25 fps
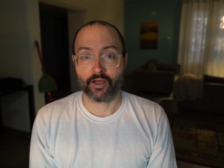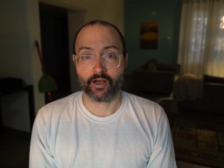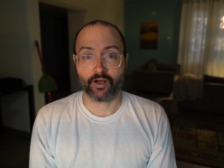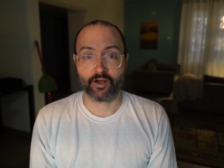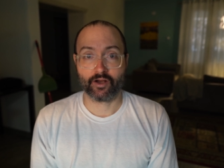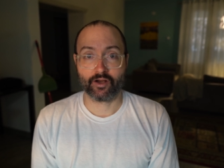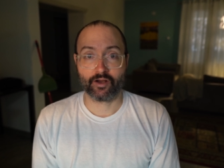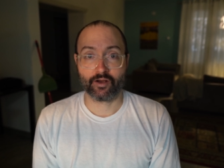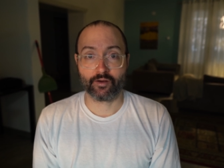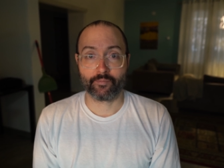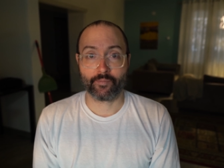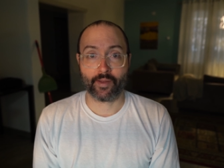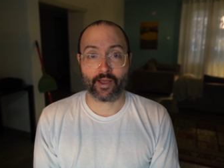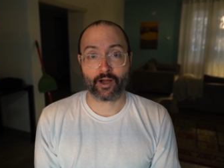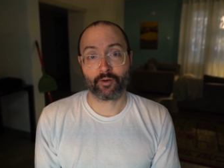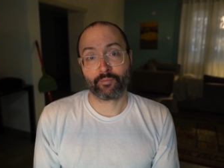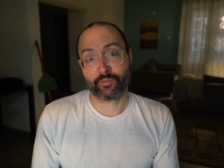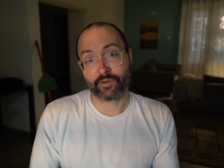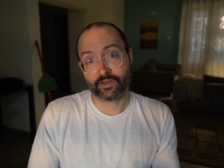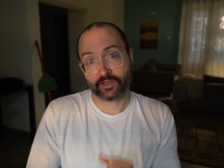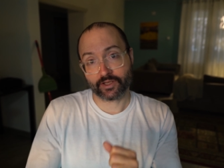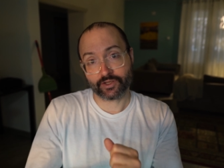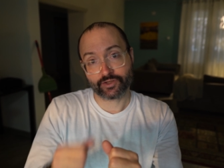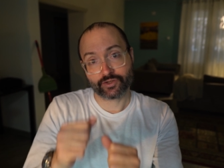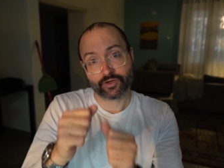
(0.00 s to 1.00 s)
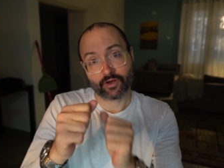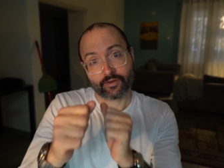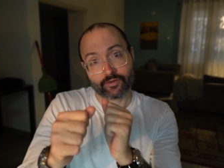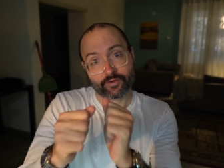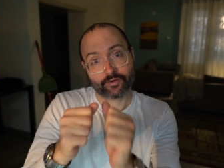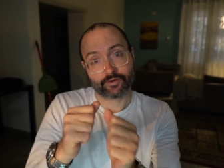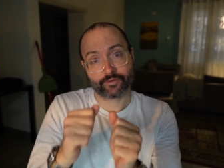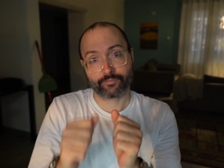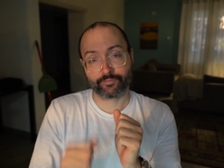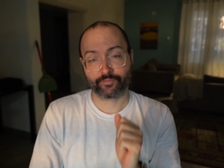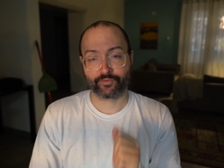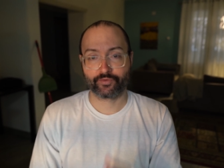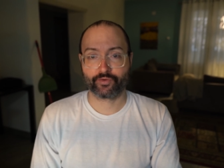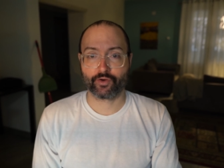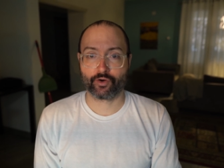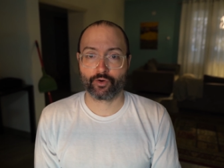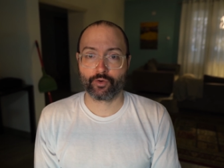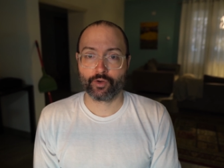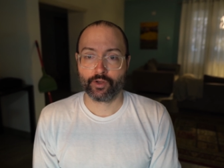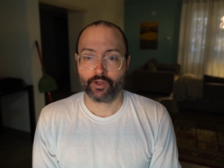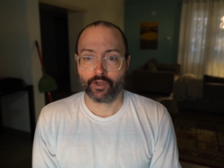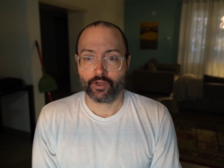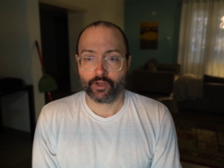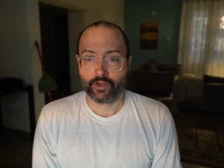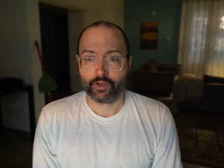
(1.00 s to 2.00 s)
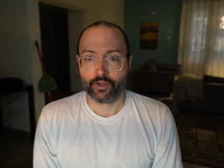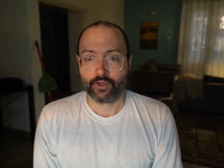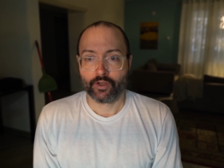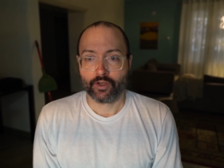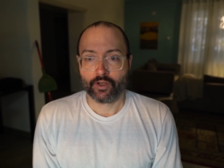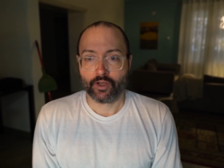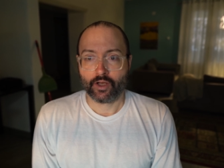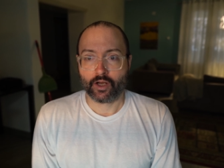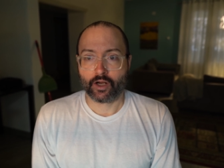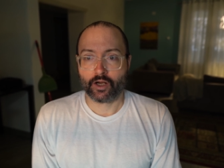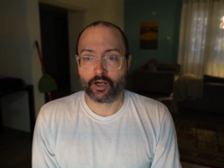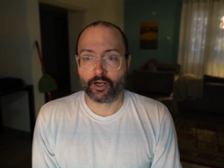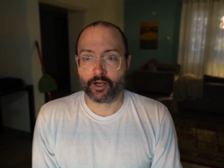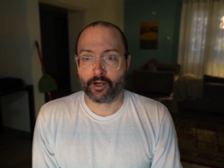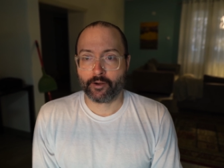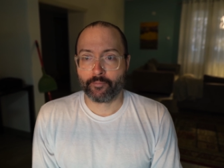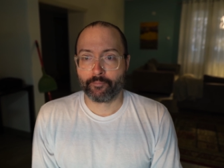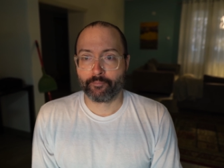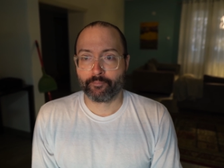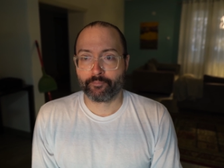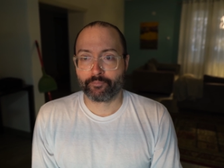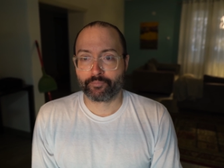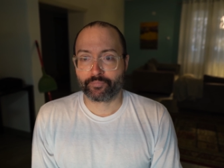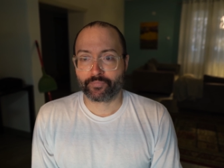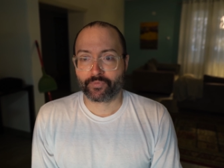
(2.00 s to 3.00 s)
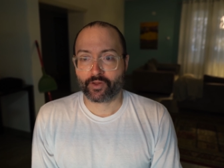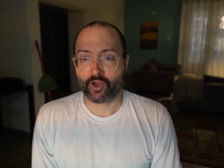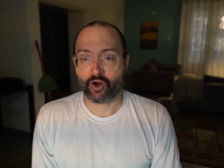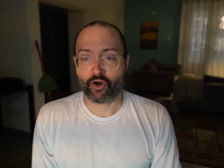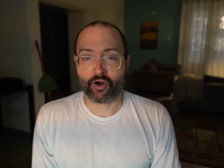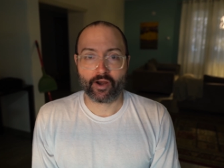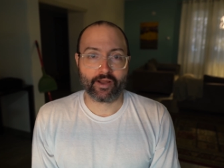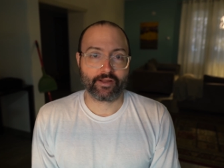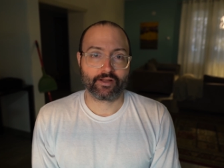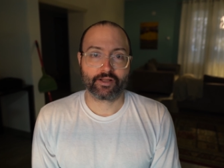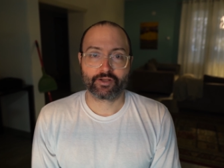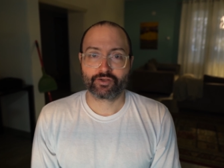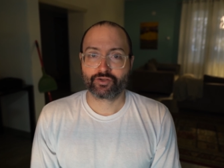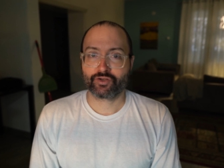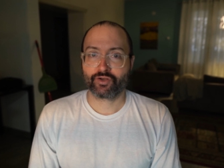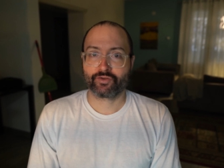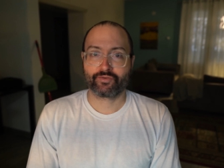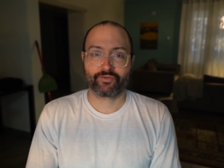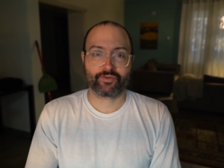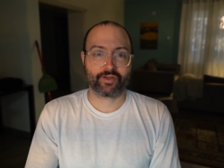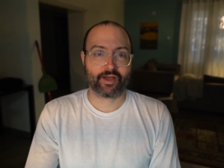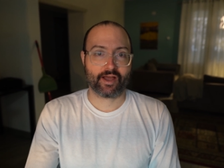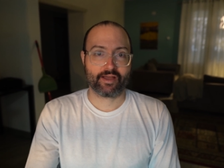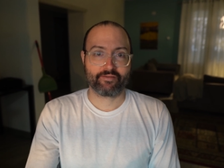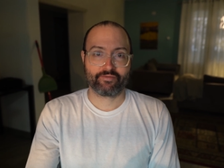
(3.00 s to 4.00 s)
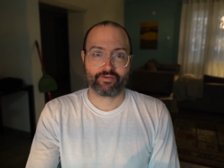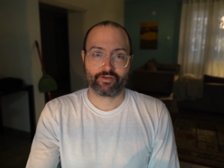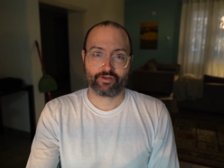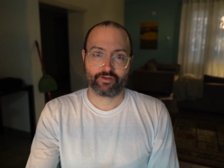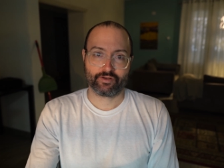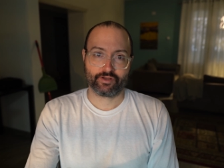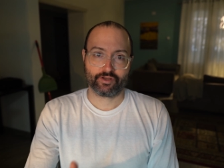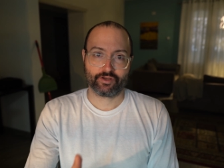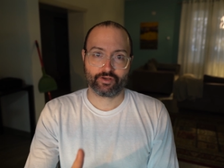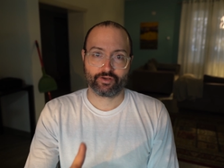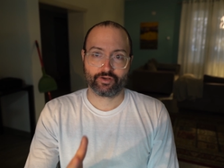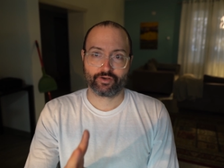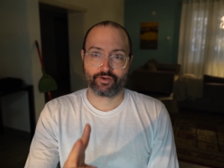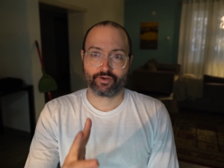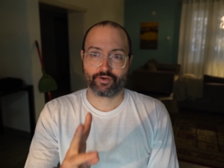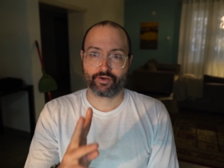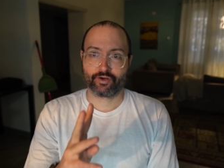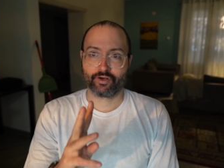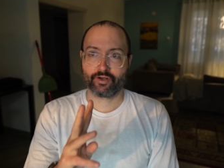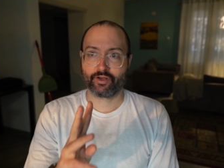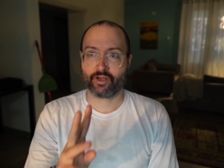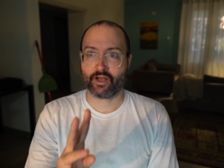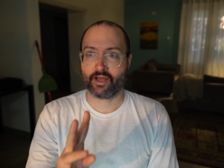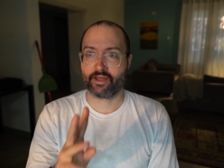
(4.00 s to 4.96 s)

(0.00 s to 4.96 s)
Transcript: helping each other. So, all right, let's just dive in here.